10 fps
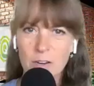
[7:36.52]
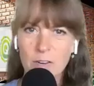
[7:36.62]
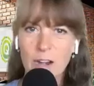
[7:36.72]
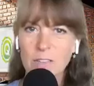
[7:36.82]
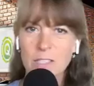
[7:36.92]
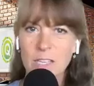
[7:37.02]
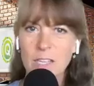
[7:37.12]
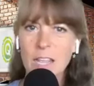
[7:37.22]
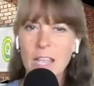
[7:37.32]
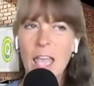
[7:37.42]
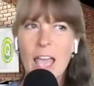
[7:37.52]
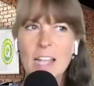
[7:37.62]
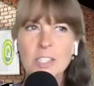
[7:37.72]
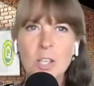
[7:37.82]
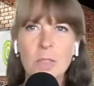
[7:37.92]
around it.
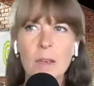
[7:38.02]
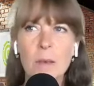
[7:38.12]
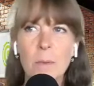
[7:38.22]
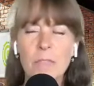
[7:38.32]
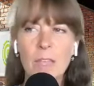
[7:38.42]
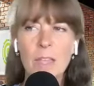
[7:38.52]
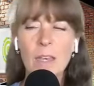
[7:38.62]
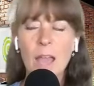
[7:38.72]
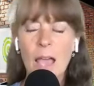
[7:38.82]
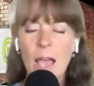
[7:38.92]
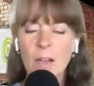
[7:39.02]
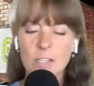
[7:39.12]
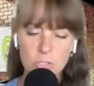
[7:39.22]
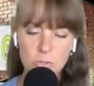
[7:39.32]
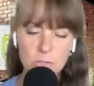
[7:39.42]
And so then, but then how
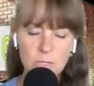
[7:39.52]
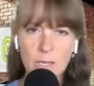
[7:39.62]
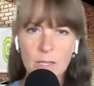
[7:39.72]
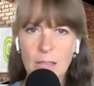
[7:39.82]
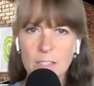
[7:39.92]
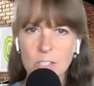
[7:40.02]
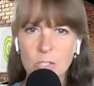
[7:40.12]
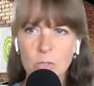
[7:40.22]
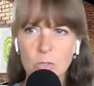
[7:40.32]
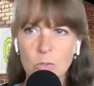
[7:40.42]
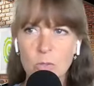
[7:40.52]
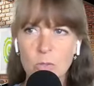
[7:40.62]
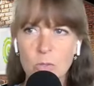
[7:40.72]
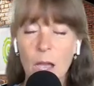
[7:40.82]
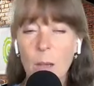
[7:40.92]
did you link that to
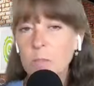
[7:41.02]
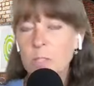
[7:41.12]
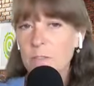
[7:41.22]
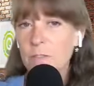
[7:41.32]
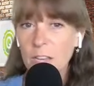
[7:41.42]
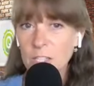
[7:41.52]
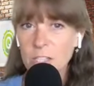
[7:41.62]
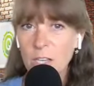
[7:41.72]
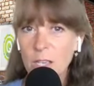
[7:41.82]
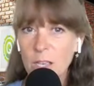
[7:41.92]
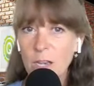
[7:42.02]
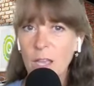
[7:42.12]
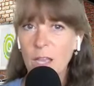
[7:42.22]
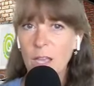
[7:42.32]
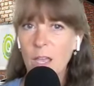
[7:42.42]
like
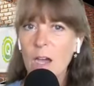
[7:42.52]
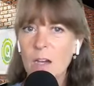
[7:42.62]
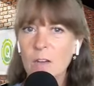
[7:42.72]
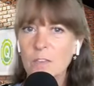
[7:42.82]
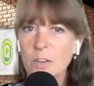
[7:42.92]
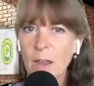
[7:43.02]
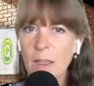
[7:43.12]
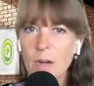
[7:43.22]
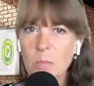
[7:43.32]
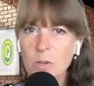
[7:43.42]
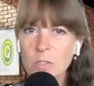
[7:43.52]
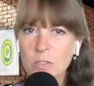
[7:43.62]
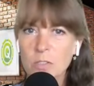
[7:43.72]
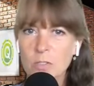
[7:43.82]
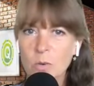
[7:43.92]
observation of your animals?